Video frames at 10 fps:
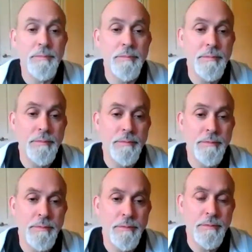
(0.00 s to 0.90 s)

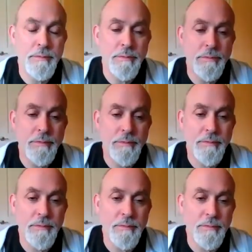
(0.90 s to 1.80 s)

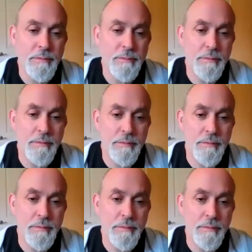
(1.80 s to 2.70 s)

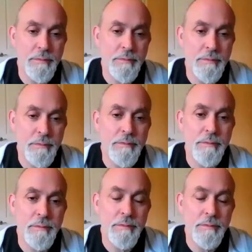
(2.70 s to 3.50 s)
No words are spoken by the person on screen.